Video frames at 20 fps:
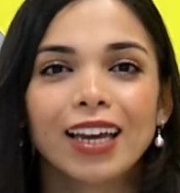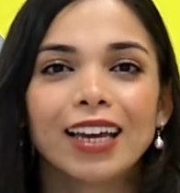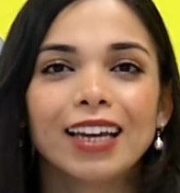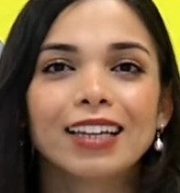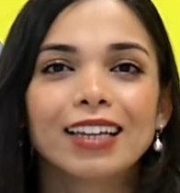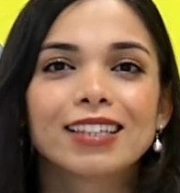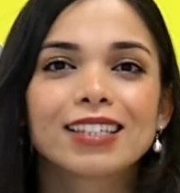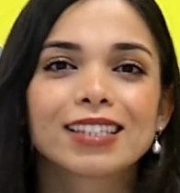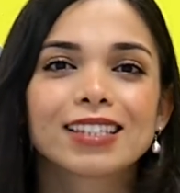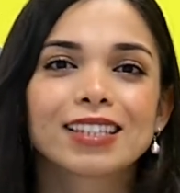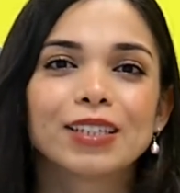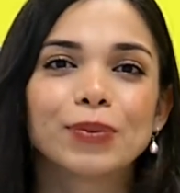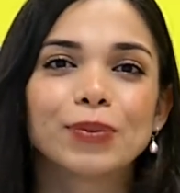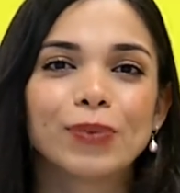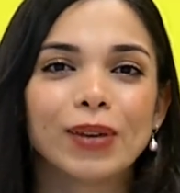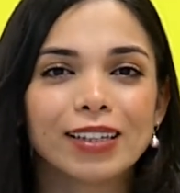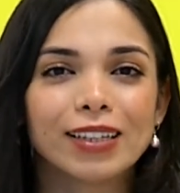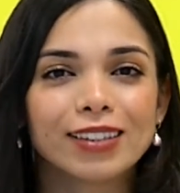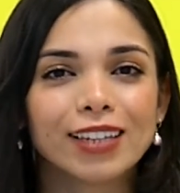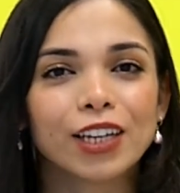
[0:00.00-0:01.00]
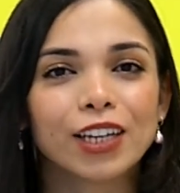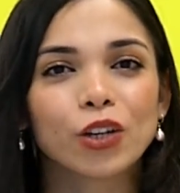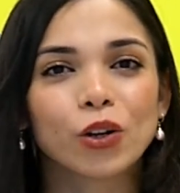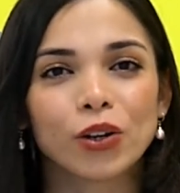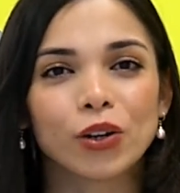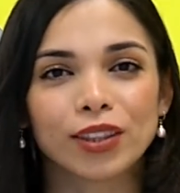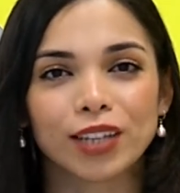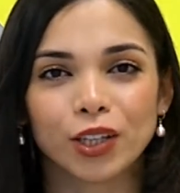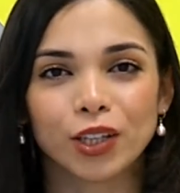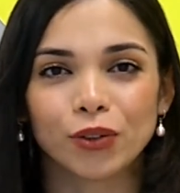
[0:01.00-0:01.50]
it's depending
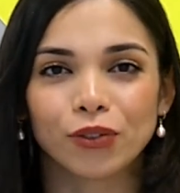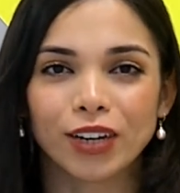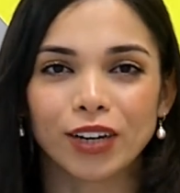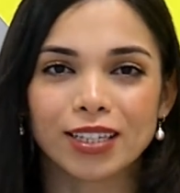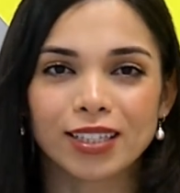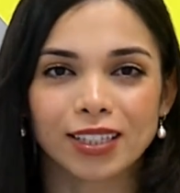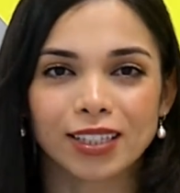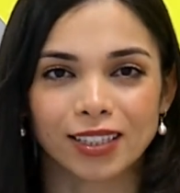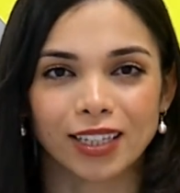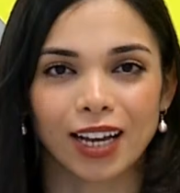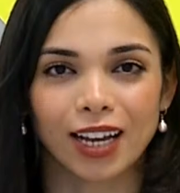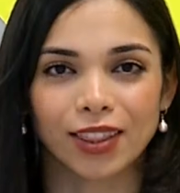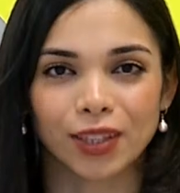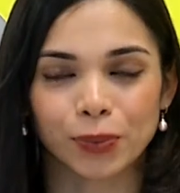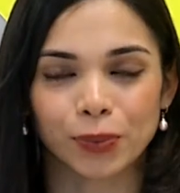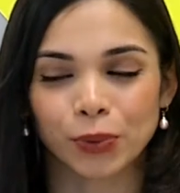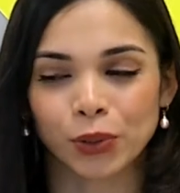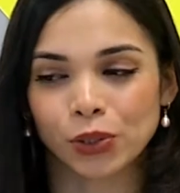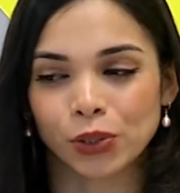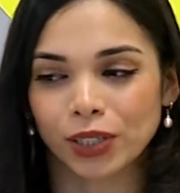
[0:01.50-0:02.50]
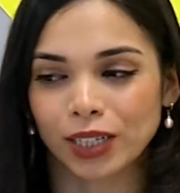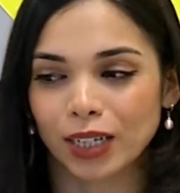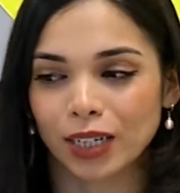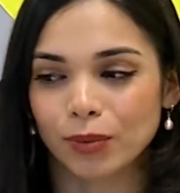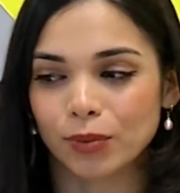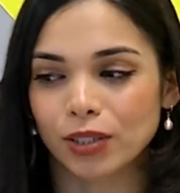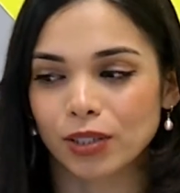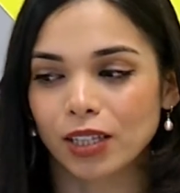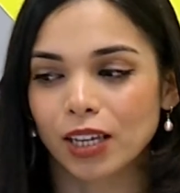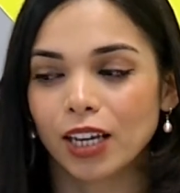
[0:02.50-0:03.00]
on the university and the
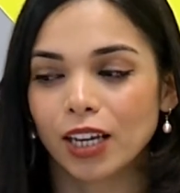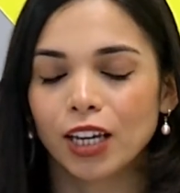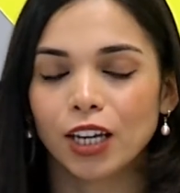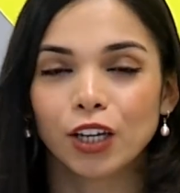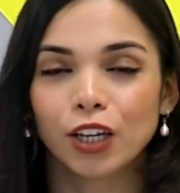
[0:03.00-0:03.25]
programs.